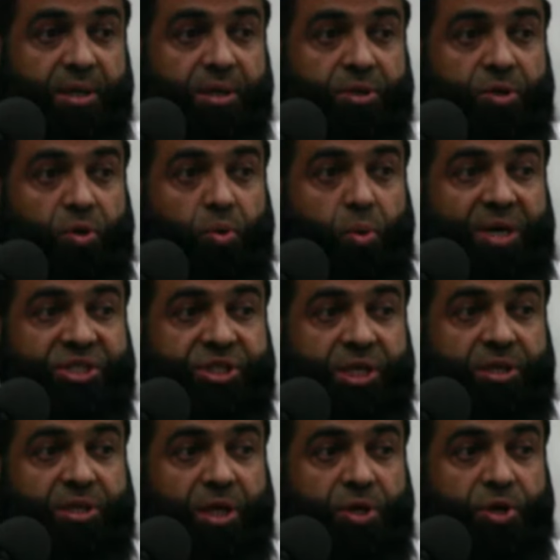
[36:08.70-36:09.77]
don't wash
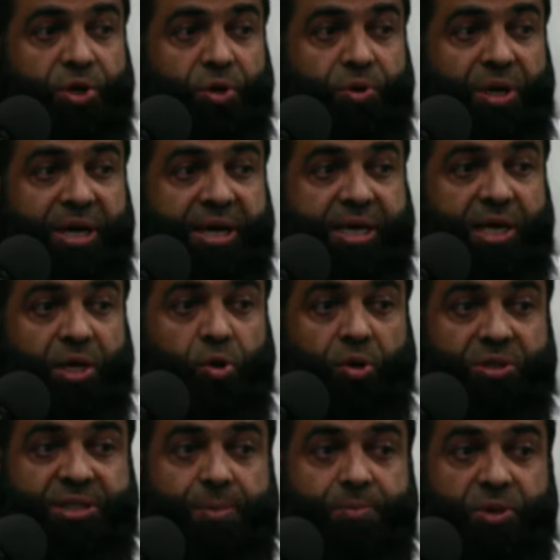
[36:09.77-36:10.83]
it till you don't lick it,
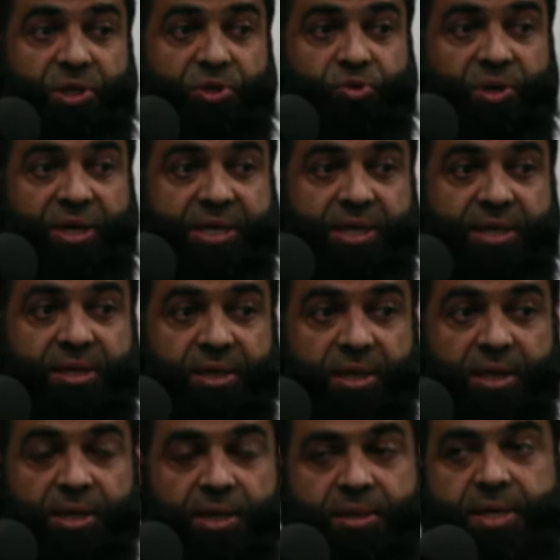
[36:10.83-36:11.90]
or somebody to lick it,
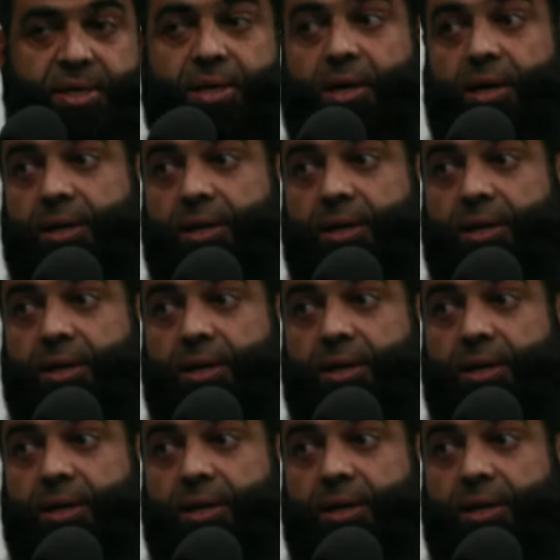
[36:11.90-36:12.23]
then